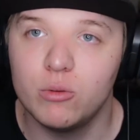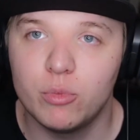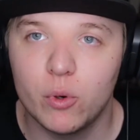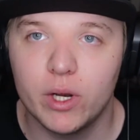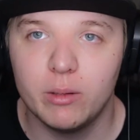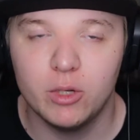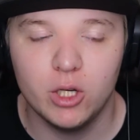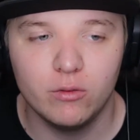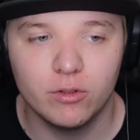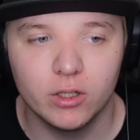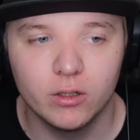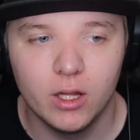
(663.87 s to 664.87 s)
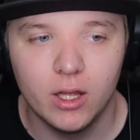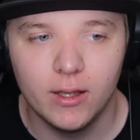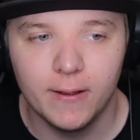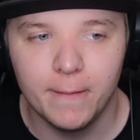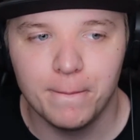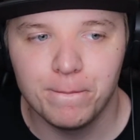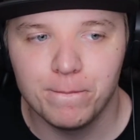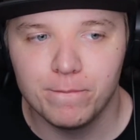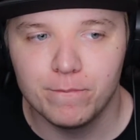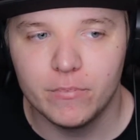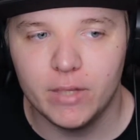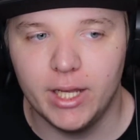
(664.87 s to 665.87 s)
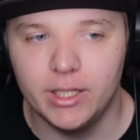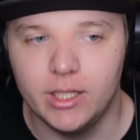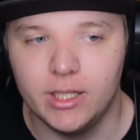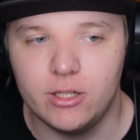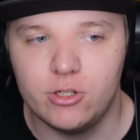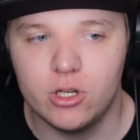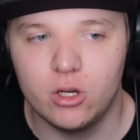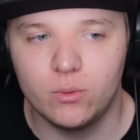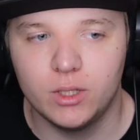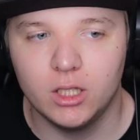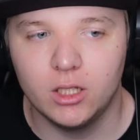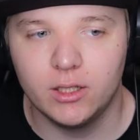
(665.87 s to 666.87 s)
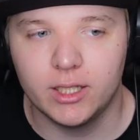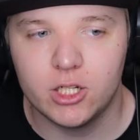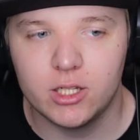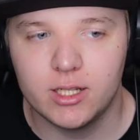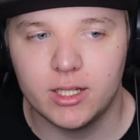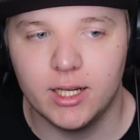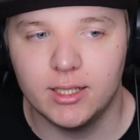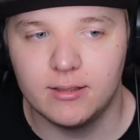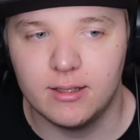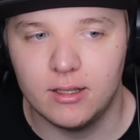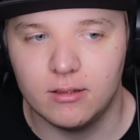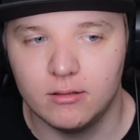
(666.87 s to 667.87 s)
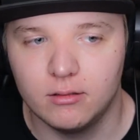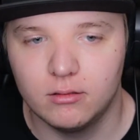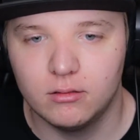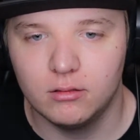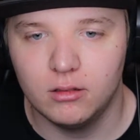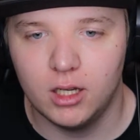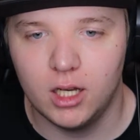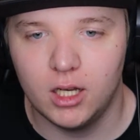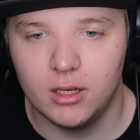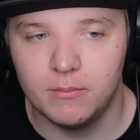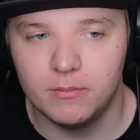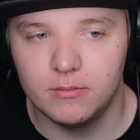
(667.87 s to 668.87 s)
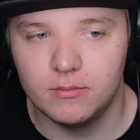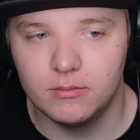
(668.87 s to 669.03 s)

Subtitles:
a boarding maneuver, and then they showed what looked like just a cutscene. Um,